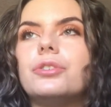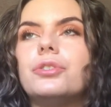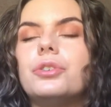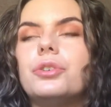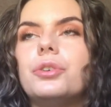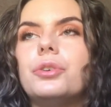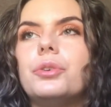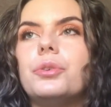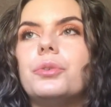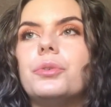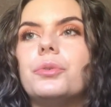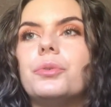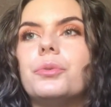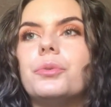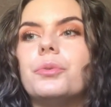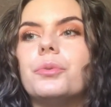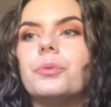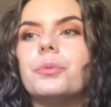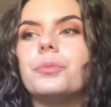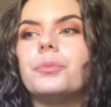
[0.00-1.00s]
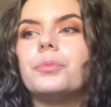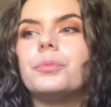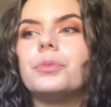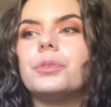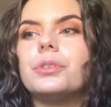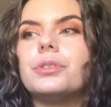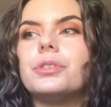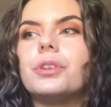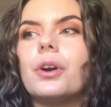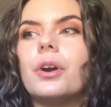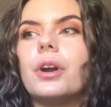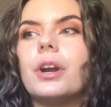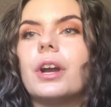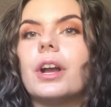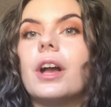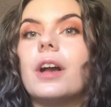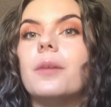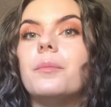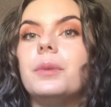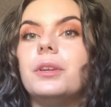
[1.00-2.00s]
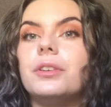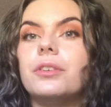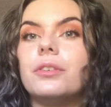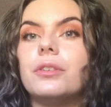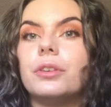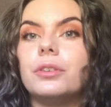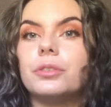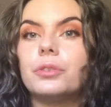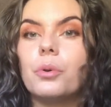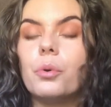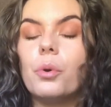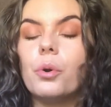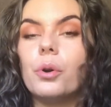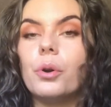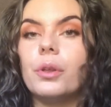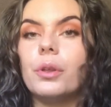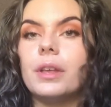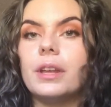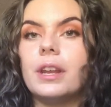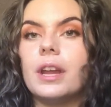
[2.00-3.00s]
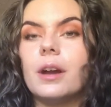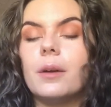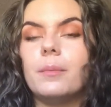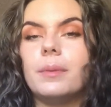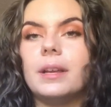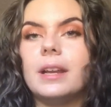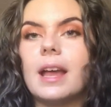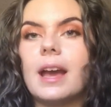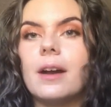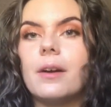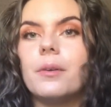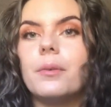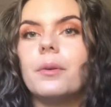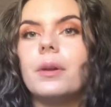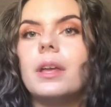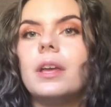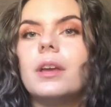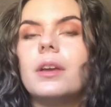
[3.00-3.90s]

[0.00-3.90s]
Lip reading: to start coming to the school and helping out,